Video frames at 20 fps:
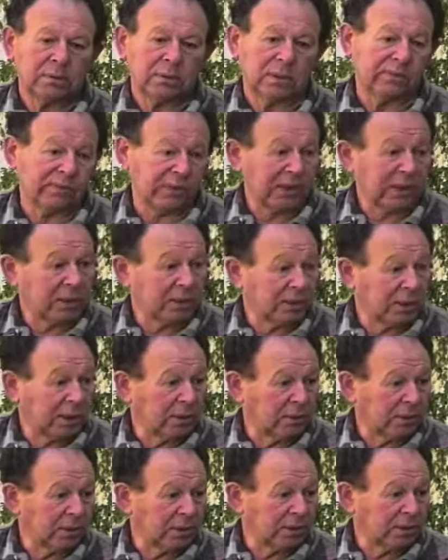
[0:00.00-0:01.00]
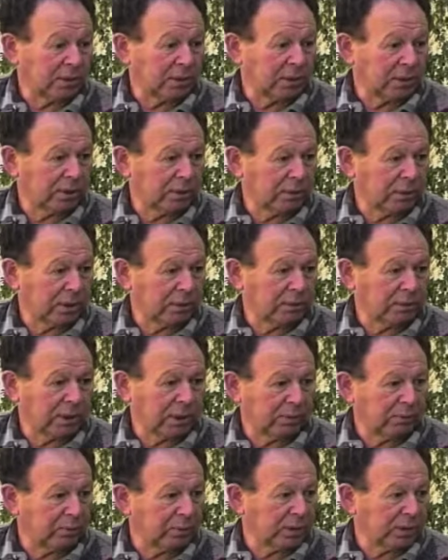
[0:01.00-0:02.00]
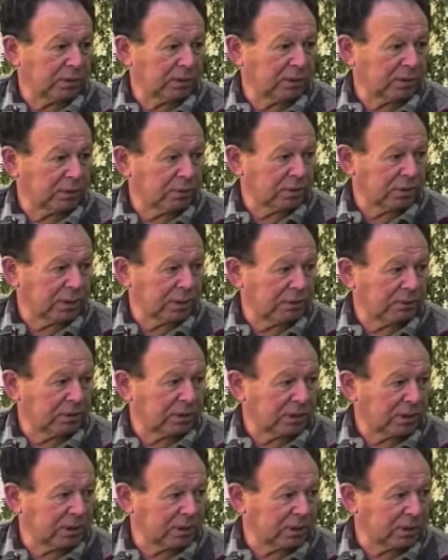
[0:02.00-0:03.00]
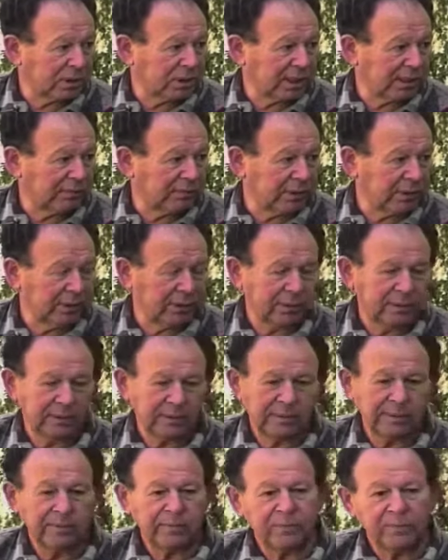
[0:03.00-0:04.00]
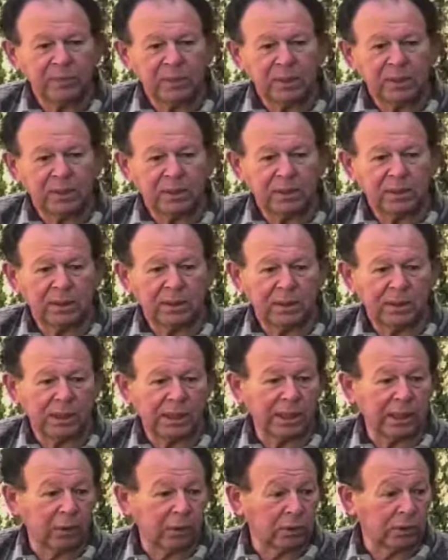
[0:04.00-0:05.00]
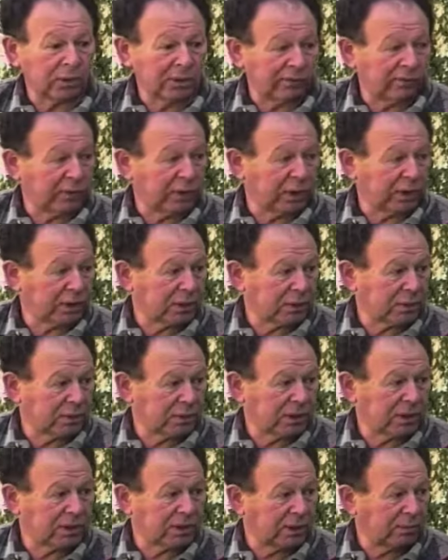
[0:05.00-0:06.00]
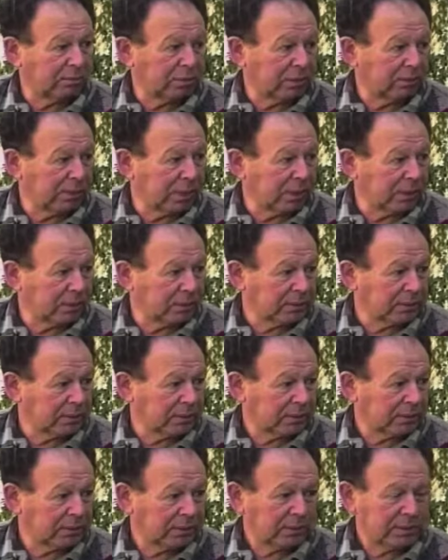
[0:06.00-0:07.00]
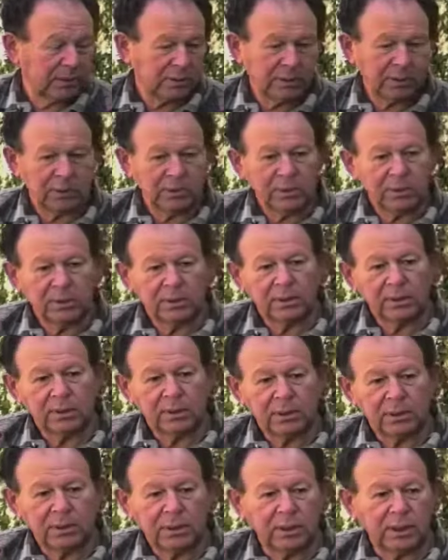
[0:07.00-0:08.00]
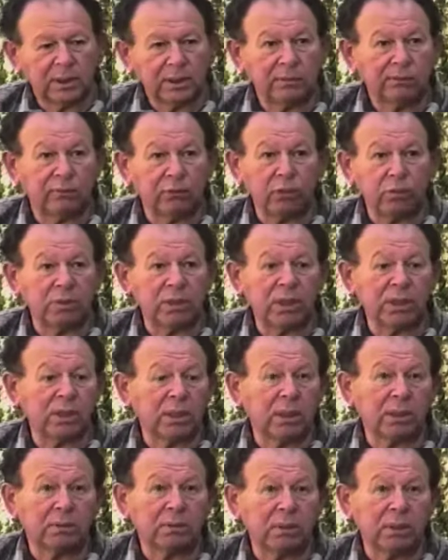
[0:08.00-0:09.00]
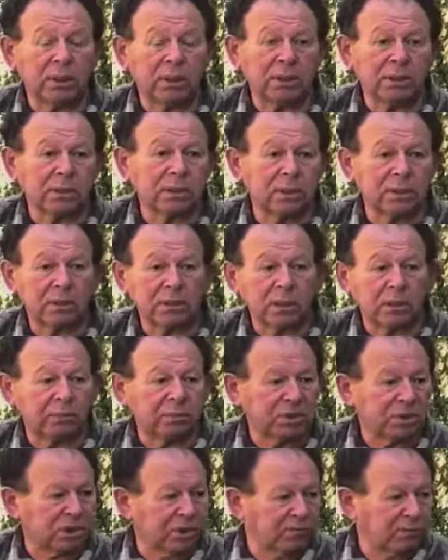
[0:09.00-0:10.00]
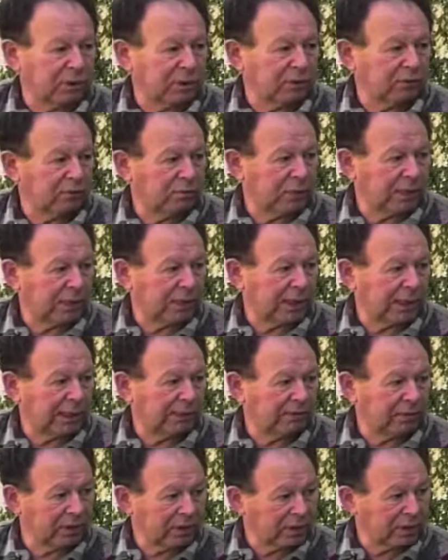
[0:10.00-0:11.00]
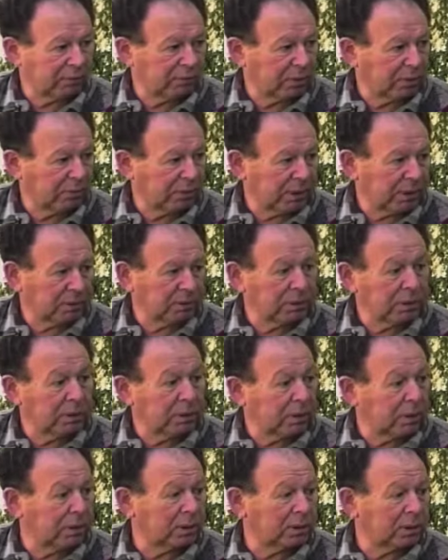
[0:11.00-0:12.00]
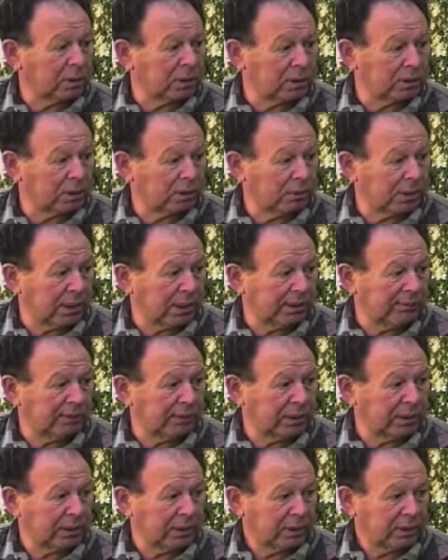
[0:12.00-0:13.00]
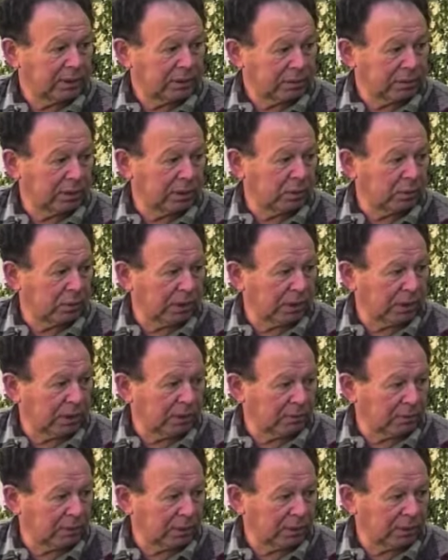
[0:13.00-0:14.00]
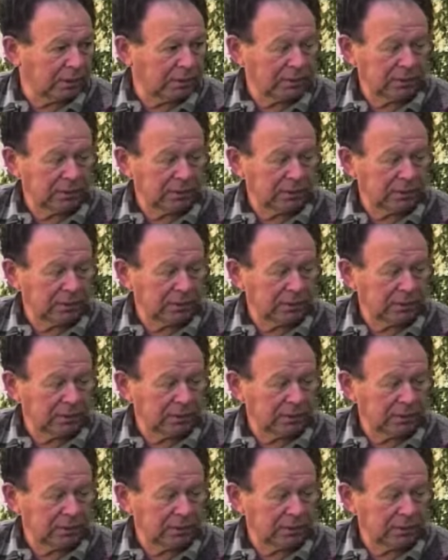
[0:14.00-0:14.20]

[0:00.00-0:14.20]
If I can tell you a story, when we liberated Jerusalem in '67, I got the first to the Temple Mount. And for me, that was the top achievement of my life, the Temple Mount, and not the Kotel Ma'aravi, not the Wailing Wall.